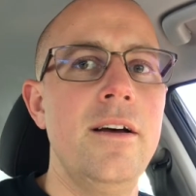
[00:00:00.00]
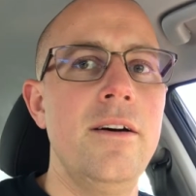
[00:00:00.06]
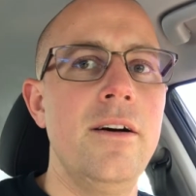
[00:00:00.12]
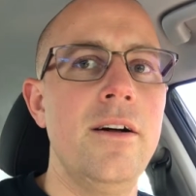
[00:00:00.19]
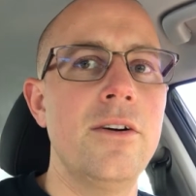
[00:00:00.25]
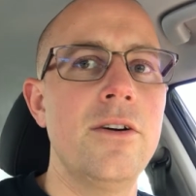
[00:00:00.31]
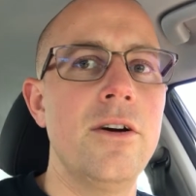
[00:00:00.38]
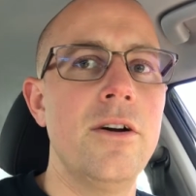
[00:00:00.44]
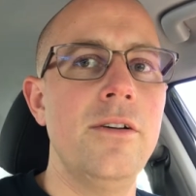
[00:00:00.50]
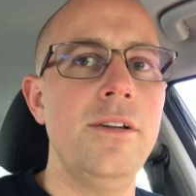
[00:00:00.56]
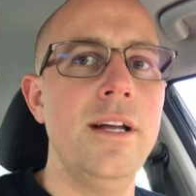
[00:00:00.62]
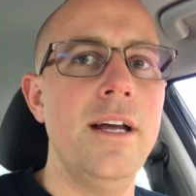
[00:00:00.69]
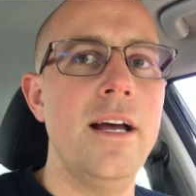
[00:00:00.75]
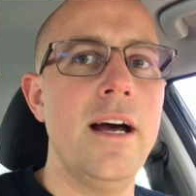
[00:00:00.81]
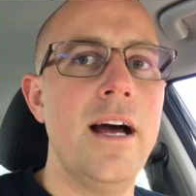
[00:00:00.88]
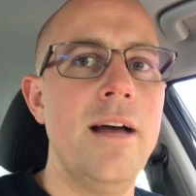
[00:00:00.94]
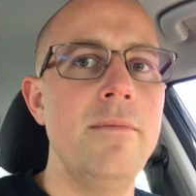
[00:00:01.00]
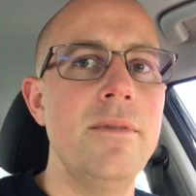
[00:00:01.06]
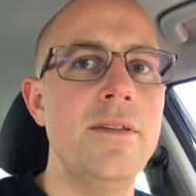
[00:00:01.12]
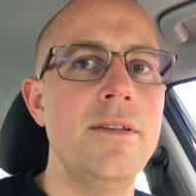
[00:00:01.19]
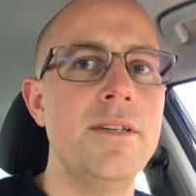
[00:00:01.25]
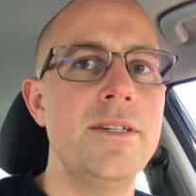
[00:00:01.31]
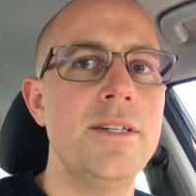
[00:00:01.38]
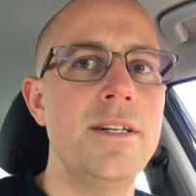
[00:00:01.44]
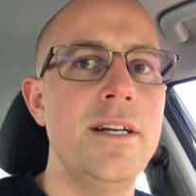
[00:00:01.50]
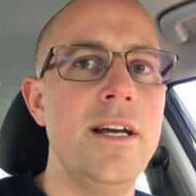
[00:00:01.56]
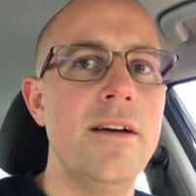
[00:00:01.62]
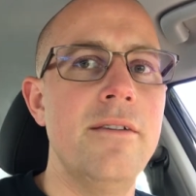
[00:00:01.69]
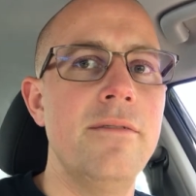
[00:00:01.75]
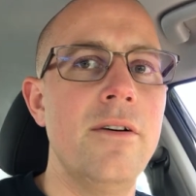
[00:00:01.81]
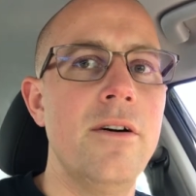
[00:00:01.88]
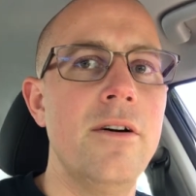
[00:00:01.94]
Well, currently I'm in the city
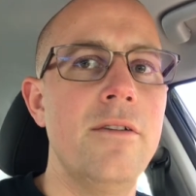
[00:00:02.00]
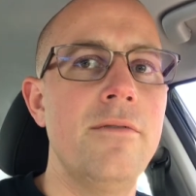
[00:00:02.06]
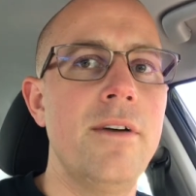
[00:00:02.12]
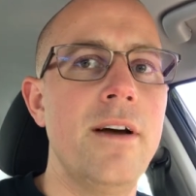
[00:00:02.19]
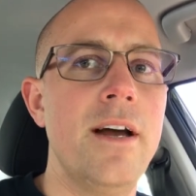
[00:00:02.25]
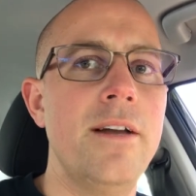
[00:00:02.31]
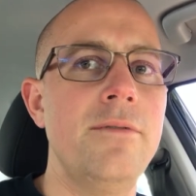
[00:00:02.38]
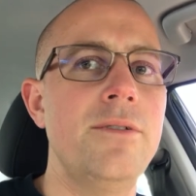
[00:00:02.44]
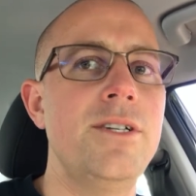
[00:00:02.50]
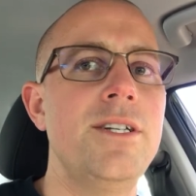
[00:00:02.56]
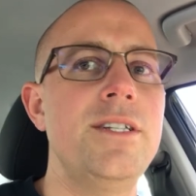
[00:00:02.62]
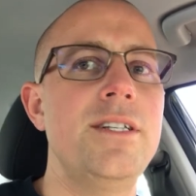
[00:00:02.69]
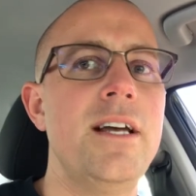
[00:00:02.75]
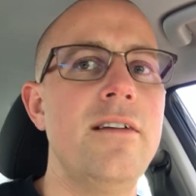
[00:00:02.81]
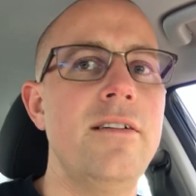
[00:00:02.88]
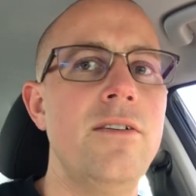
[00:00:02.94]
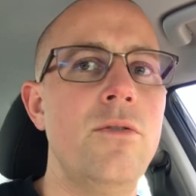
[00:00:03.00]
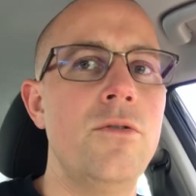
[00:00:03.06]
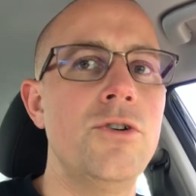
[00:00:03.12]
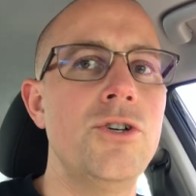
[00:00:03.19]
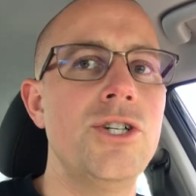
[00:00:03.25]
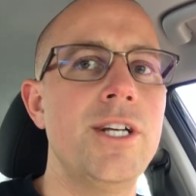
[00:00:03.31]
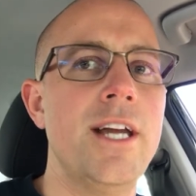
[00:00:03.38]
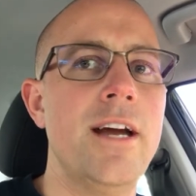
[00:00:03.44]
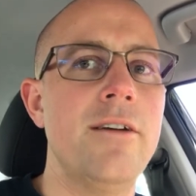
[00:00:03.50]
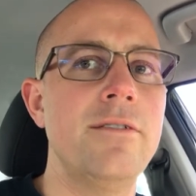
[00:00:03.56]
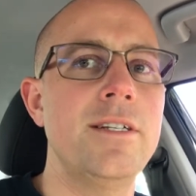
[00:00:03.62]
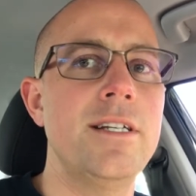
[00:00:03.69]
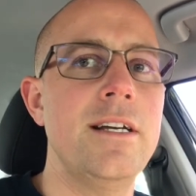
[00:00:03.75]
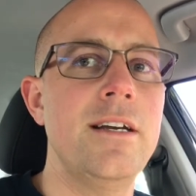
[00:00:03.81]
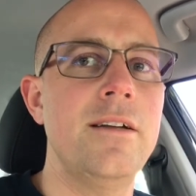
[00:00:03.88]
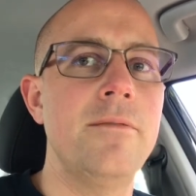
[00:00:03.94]
of Irvine, which is down in Orange
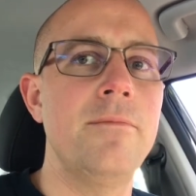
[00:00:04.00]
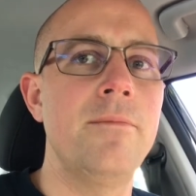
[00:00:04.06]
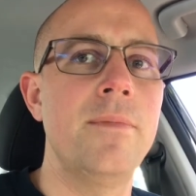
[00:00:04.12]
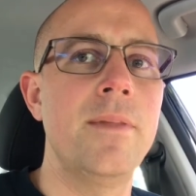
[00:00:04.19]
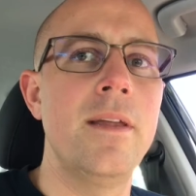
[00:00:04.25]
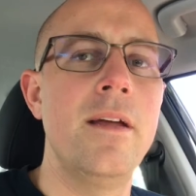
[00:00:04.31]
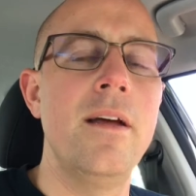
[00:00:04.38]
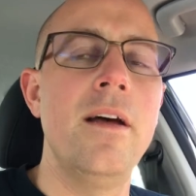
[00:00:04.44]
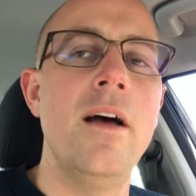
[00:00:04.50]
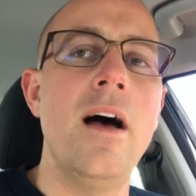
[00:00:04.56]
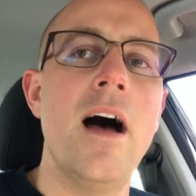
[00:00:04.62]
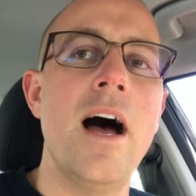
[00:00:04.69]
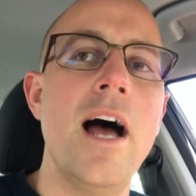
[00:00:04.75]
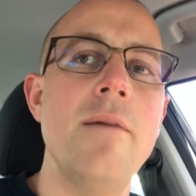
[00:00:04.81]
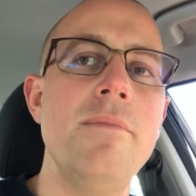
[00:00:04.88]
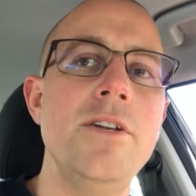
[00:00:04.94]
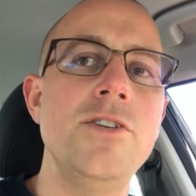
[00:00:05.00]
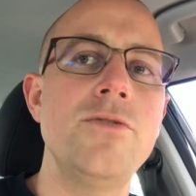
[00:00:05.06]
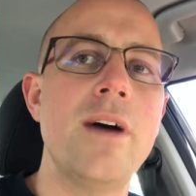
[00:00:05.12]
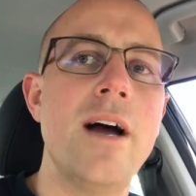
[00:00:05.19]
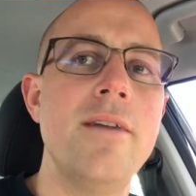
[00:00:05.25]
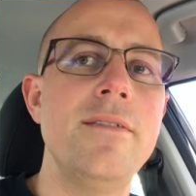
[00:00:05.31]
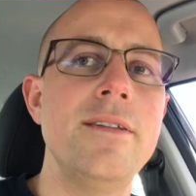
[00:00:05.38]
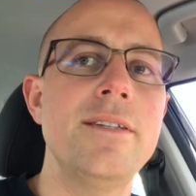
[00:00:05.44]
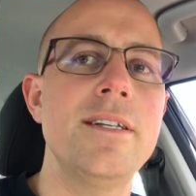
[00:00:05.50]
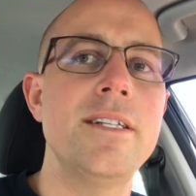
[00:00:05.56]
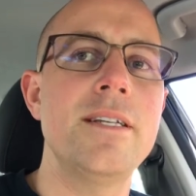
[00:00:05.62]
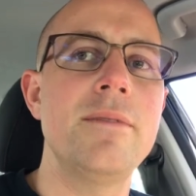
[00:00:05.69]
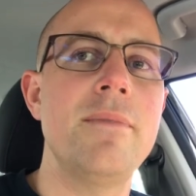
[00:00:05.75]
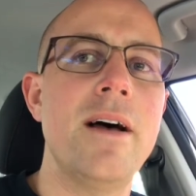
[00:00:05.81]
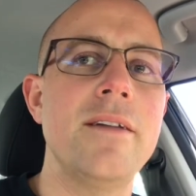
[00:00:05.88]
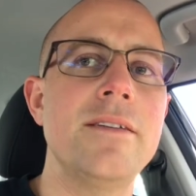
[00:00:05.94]
County, and I've been driving since
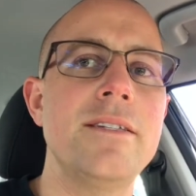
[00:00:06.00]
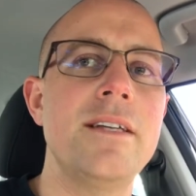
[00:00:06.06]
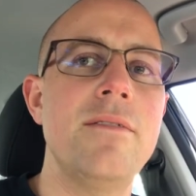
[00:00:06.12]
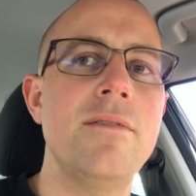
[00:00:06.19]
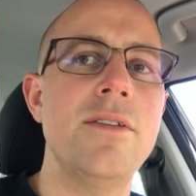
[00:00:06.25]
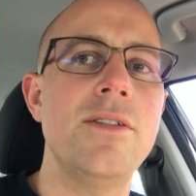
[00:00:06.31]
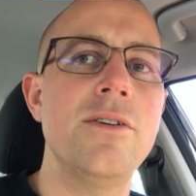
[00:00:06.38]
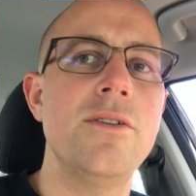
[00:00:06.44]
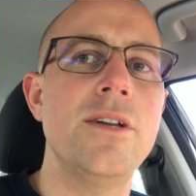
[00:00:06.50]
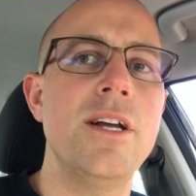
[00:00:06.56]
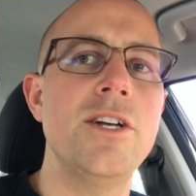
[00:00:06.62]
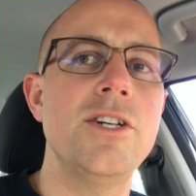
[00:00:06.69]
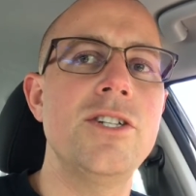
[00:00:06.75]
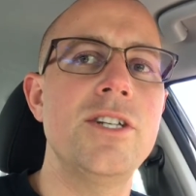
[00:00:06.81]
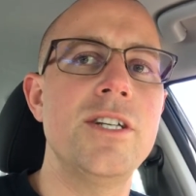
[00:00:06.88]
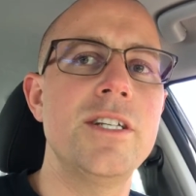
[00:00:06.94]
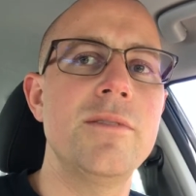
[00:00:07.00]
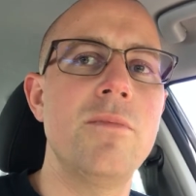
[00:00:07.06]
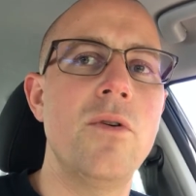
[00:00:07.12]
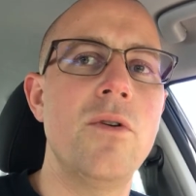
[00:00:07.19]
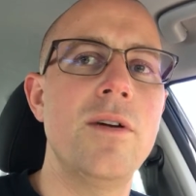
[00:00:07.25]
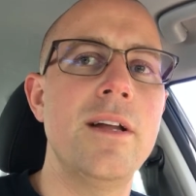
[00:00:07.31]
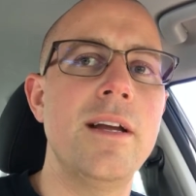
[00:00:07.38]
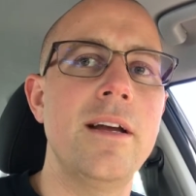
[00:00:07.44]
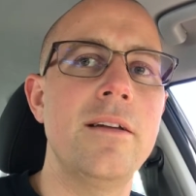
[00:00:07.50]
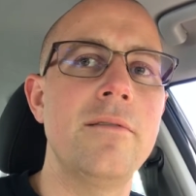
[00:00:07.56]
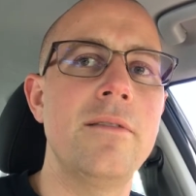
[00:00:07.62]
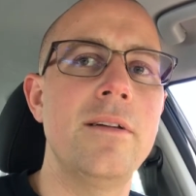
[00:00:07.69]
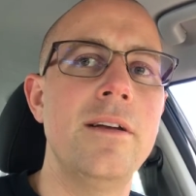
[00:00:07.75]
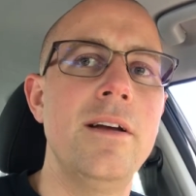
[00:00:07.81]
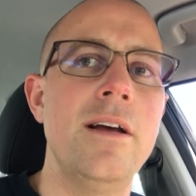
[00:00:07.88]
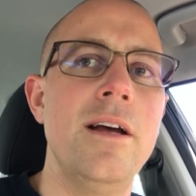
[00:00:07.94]
about 7:30ish this morning, and
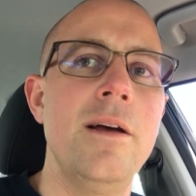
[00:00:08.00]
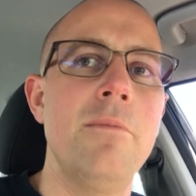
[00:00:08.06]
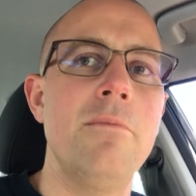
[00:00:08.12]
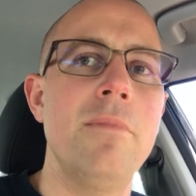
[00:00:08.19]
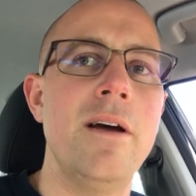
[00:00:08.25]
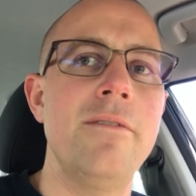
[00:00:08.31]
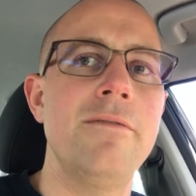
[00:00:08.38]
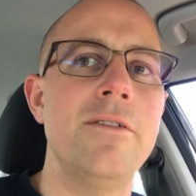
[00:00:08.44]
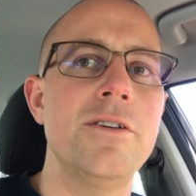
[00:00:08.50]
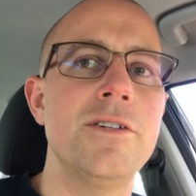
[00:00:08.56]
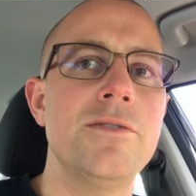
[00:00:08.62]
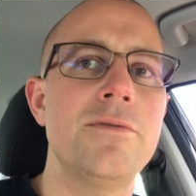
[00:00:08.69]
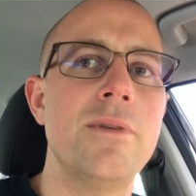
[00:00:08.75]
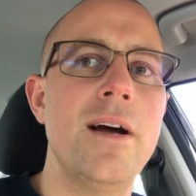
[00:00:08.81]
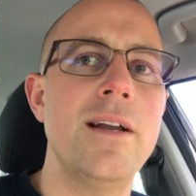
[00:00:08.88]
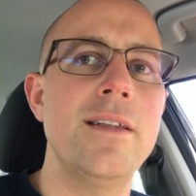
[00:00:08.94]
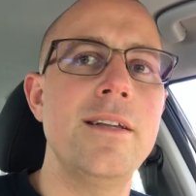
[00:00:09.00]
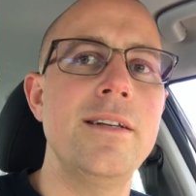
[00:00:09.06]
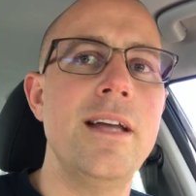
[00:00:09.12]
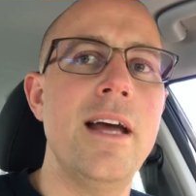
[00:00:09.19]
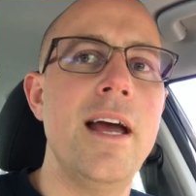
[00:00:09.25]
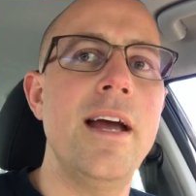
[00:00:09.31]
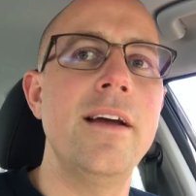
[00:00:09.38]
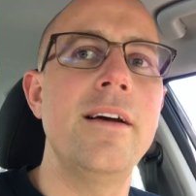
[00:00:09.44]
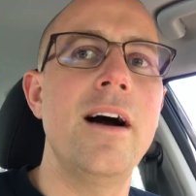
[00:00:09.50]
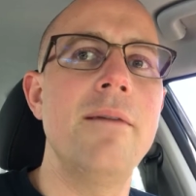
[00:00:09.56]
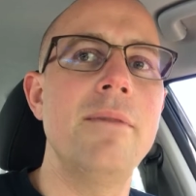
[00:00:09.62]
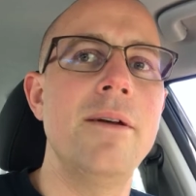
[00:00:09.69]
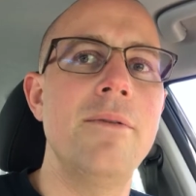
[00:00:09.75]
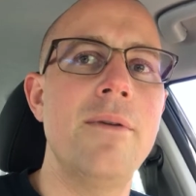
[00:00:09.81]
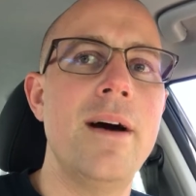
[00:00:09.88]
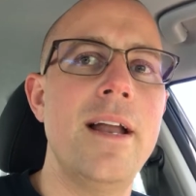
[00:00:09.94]
my first ride of the day got
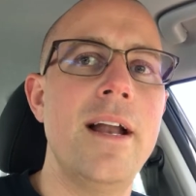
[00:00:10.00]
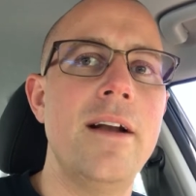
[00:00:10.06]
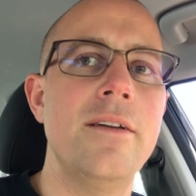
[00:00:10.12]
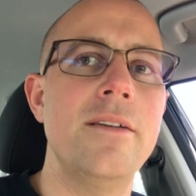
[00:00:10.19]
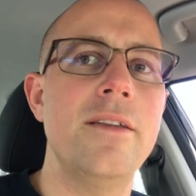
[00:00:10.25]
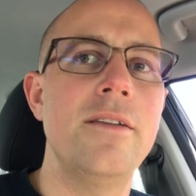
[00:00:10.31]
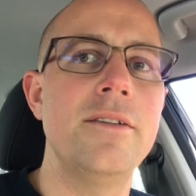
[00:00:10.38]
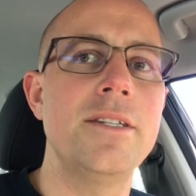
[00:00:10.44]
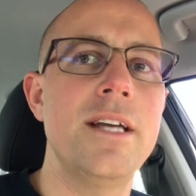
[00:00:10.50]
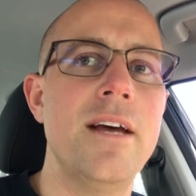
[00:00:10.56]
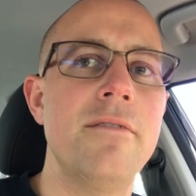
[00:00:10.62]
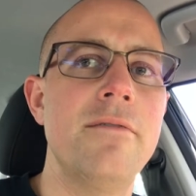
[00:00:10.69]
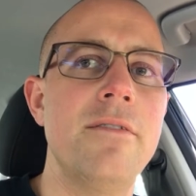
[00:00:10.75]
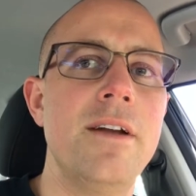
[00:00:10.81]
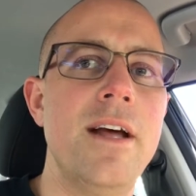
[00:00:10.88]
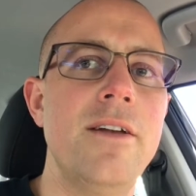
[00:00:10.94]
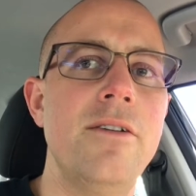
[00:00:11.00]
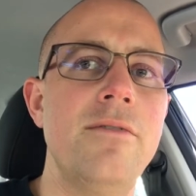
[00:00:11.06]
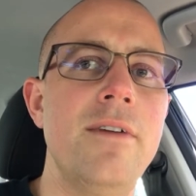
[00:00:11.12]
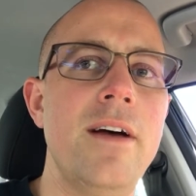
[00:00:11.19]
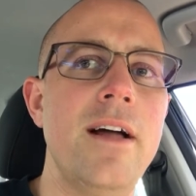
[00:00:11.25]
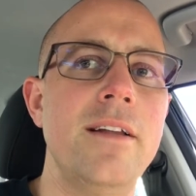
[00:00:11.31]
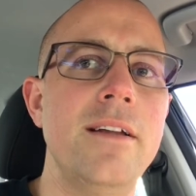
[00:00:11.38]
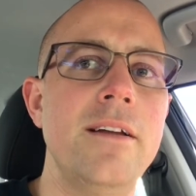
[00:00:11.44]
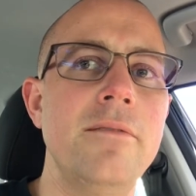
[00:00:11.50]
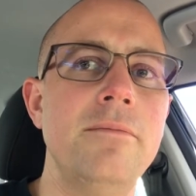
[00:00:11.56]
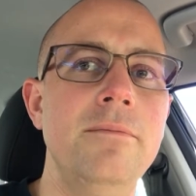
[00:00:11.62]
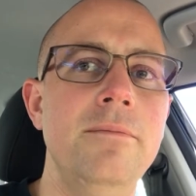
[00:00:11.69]
me right out of the San Fernando Valley.